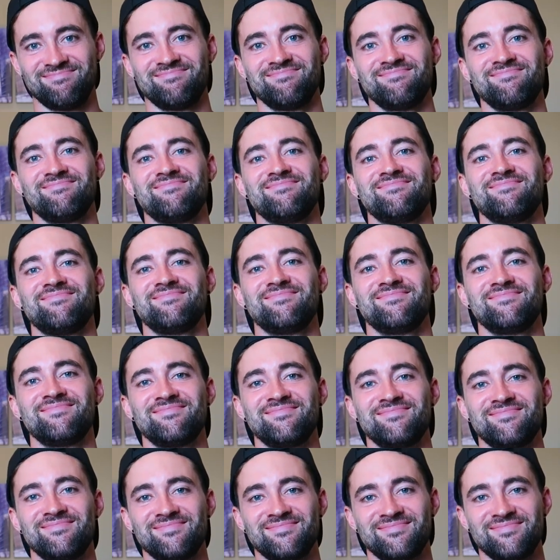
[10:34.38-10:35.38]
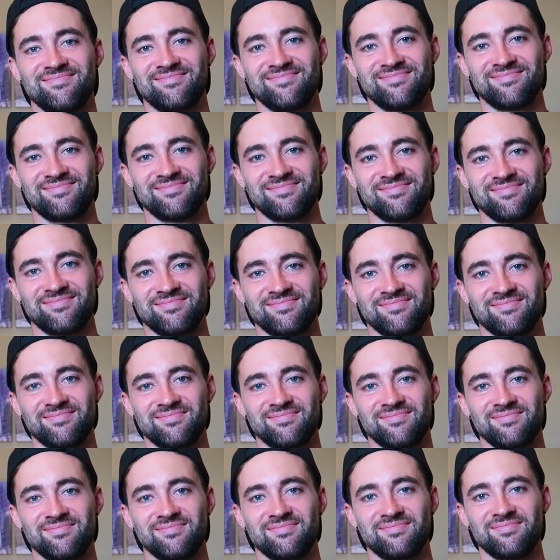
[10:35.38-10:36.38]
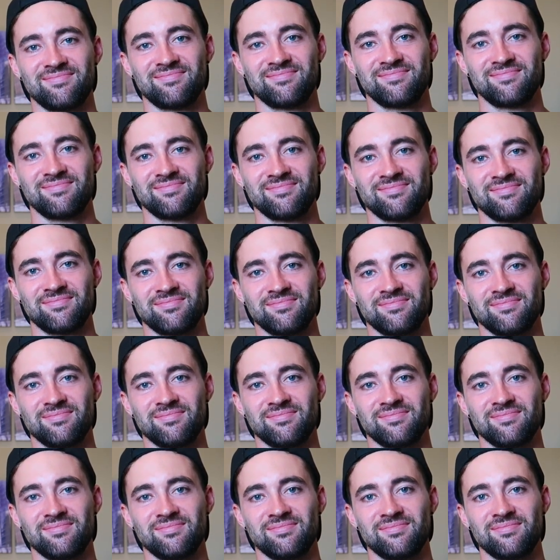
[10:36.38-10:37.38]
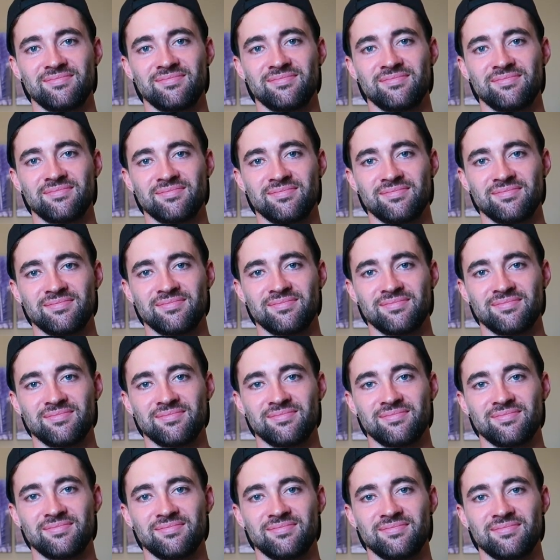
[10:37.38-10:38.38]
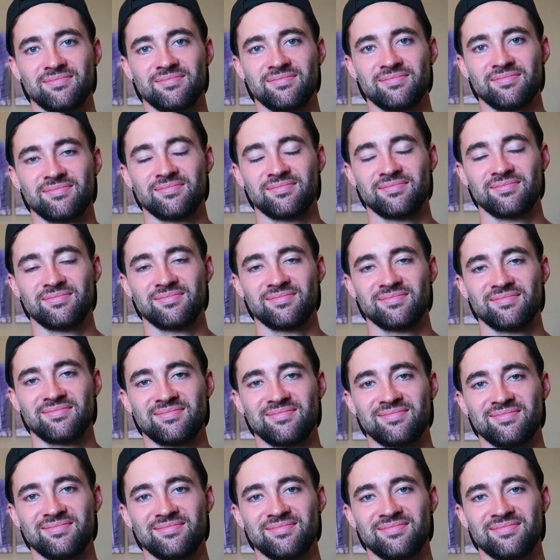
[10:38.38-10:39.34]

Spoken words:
This person isn't speaking.